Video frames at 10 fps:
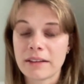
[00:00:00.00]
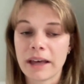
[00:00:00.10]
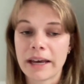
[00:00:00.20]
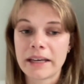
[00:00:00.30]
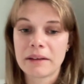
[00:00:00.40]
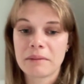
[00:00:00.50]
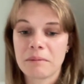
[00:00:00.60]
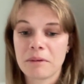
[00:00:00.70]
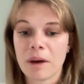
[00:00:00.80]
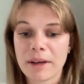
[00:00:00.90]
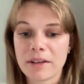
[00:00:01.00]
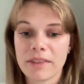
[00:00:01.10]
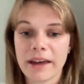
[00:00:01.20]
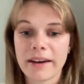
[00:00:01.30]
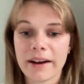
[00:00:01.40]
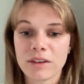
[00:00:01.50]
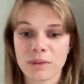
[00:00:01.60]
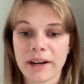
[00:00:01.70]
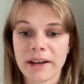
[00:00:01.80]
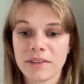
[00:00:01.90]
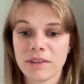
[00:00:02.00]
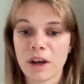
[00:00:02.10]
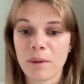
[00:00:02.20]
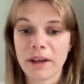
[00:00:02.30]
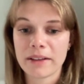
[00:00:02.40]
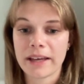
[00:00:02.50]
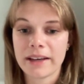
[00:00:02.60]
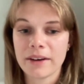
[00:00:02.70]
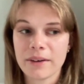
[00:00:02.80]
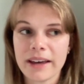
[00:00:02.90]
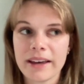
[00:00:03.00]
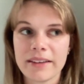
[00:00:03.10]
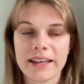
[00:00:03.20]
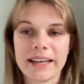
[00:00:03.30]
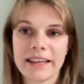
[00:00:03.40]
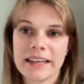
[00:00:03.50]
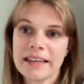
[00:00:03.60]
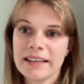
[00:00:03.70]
Like coming into that next race, knowing like, okay, like,